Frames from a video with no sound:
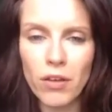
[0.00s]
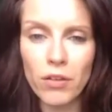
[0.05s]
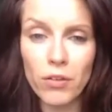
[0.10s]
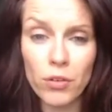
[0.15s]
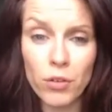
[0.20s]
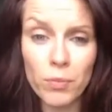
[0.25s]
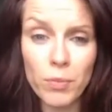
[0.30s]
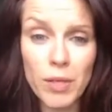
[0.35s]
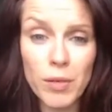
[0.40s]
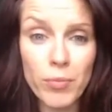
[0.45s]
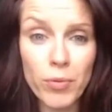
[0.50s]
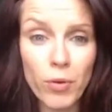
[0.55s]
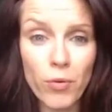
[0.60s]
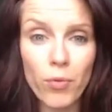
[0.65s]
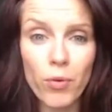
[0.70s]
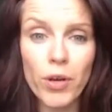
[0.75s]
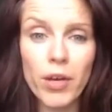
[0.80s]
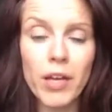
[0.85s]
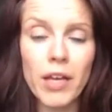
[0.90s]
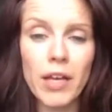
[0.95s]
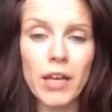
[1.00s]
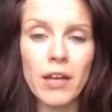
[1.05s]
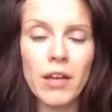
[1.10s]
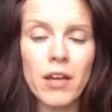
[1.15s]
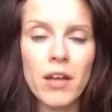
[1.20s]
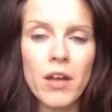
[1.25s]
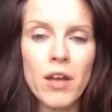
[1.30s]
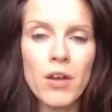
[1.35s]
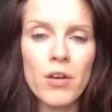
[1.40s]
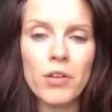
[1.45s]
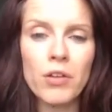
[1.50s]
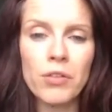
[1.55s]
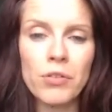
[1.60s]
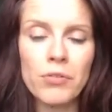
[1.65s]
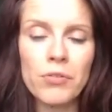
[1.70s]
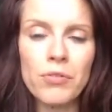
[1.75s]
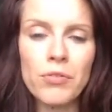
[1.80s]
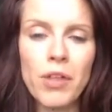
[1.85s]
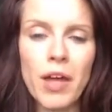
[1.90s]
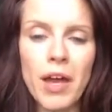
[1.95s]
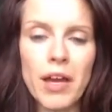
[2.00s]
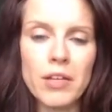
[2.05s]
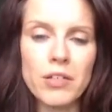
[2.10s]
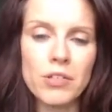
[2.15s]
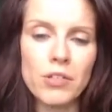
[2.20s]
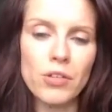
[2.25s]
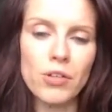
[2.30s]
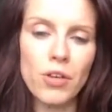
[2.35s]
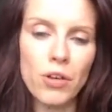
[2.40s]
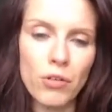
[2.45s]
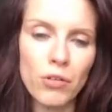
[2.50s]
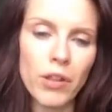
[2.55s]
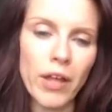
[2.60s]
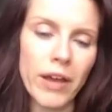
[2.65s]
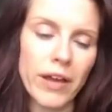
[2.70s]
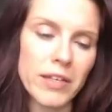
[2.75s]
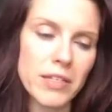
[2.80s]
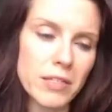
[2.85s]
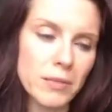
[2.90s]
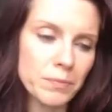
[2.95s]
other people working through that know that